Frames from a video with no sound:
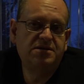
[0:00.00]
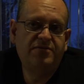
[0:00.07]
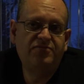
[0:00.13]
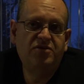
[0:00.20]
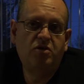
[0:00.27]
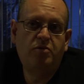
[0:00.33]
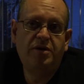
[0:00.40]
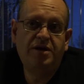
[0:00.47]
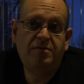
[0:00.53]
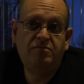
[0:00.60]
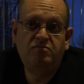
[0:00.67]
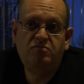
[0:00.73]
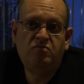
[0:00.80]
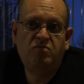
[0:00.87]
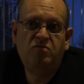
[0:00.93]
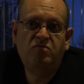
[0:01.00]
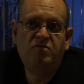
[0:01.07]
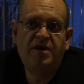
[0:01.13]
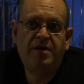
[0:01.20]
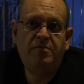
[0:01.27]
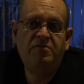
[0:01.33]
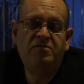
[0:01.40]
nobody
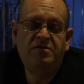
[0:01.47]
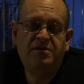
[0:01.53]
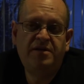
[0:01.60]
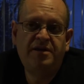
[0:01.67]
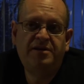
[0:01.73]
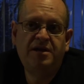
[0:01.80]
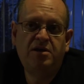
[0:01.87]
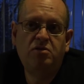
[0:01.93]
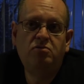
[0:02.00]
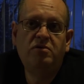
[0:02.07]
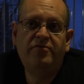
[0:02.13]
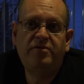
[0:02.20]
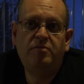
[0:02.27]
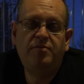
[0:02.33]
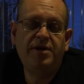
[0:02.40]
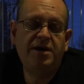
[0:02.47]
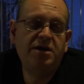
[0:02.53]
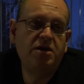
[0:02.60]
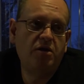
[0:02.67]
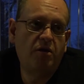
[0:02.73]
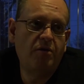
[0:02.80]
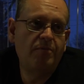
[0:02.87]
that they knew of had been
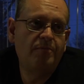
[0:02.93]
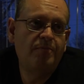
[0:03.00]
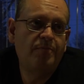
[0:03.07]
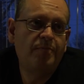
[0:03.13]
here.